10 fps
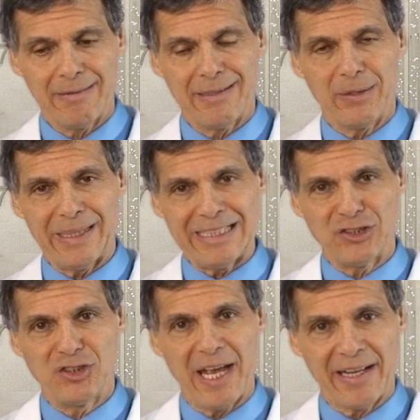you know,
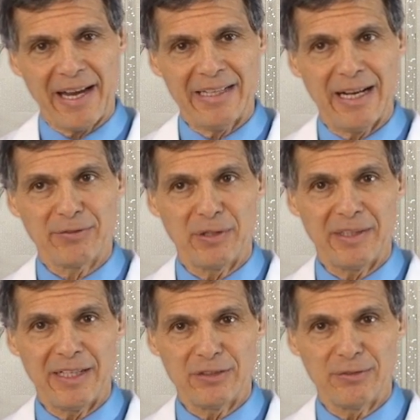each decade after
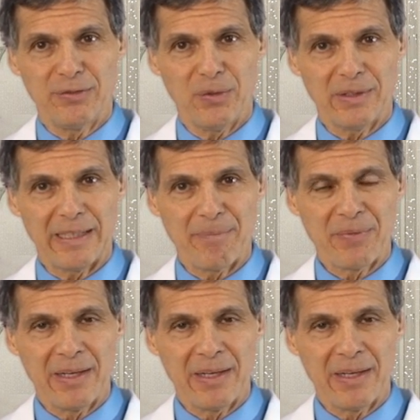the age of 40?